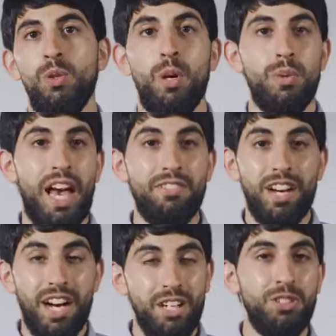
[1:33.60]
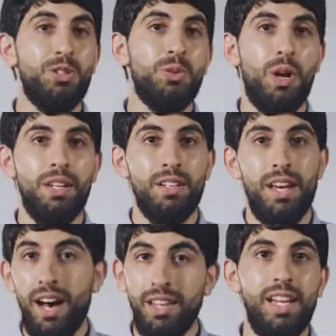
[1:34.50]
Where we have 101
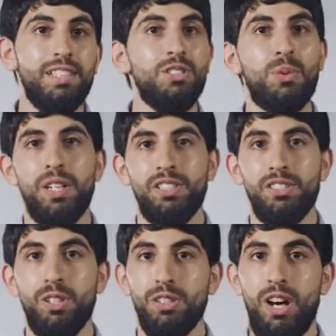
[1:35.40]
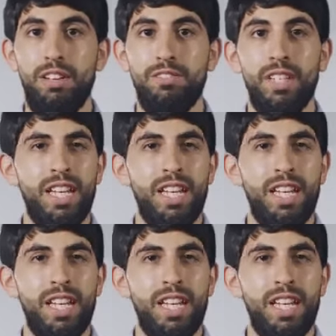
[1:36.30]
unanswered questions on life,